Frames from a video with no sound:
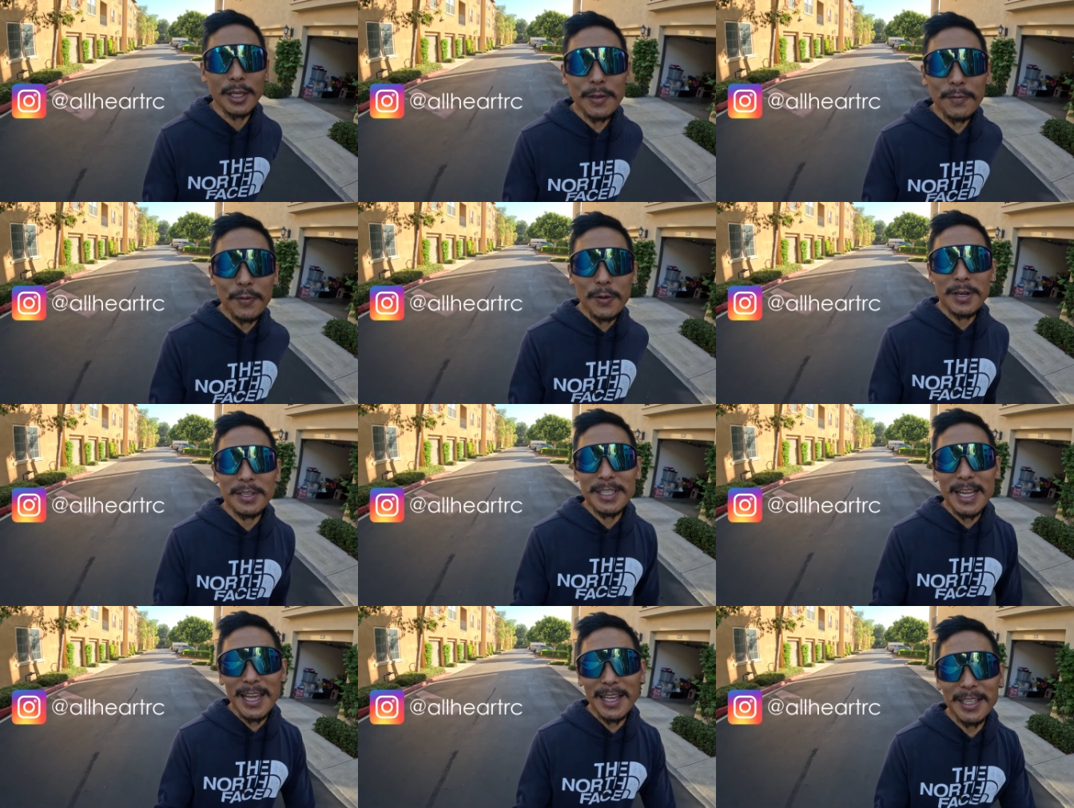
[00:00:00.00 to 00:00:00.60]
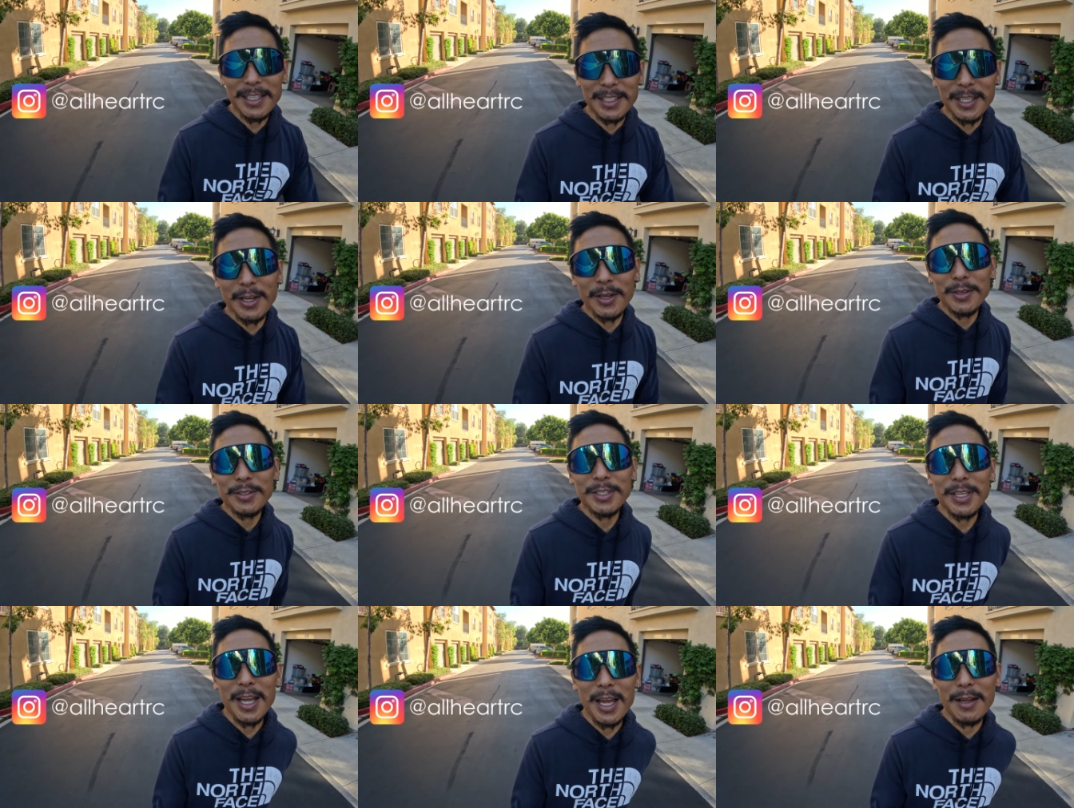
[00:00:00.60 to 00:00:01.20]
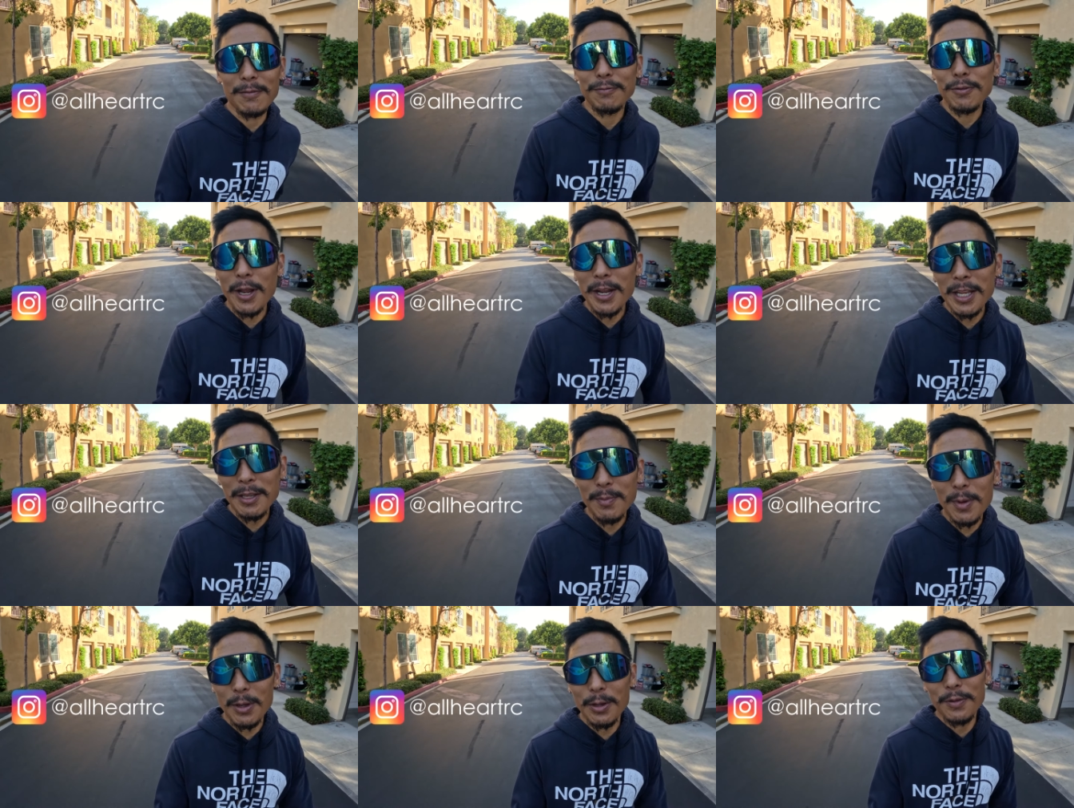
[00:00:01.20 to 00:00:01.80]
Looking for a daily dose of
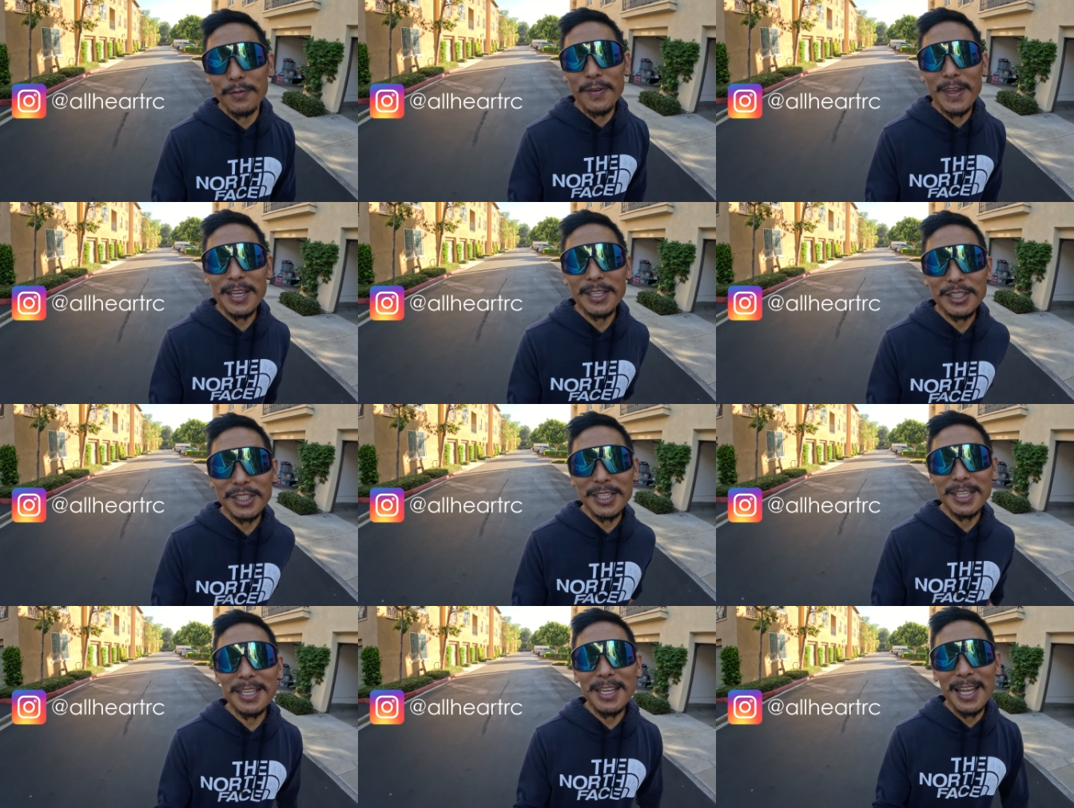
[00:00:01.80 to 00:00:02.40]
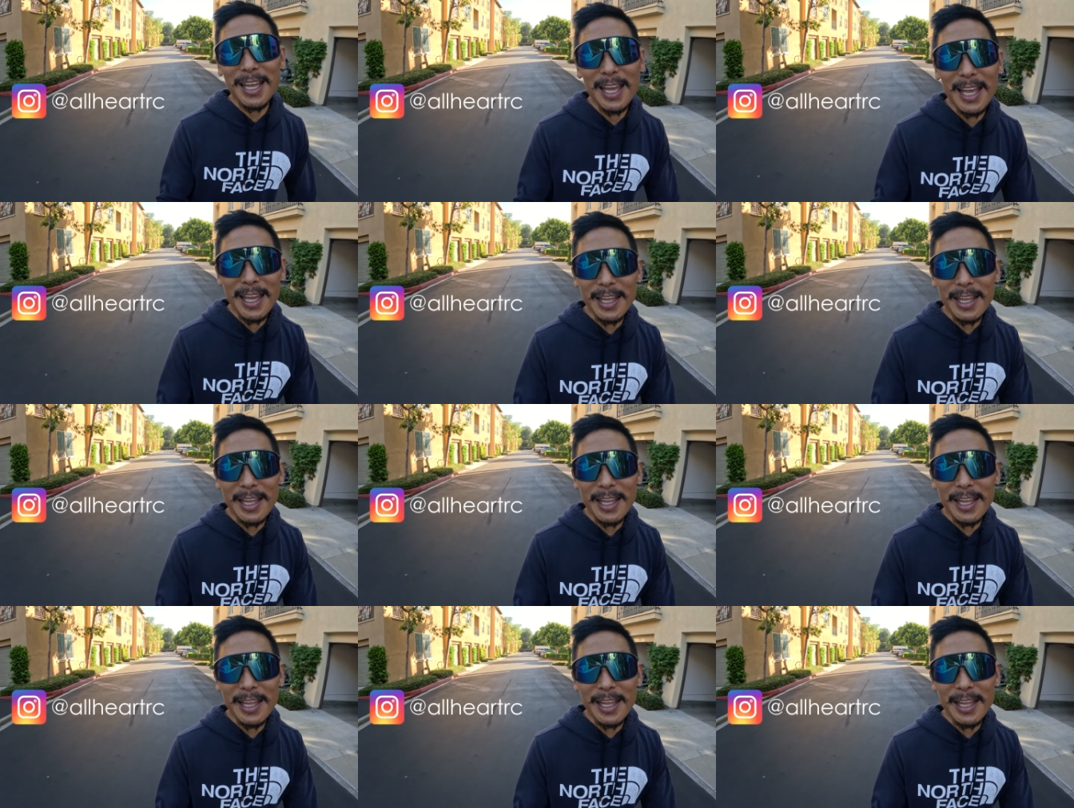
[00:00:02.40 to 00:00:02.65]
running motivation?